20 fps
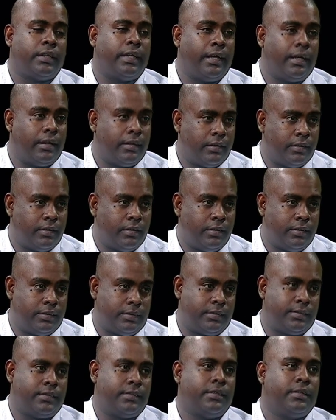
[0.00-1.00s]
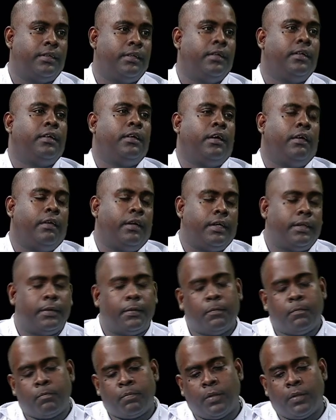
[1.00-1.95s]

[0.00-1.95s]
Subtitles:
Guyana dollars, all right?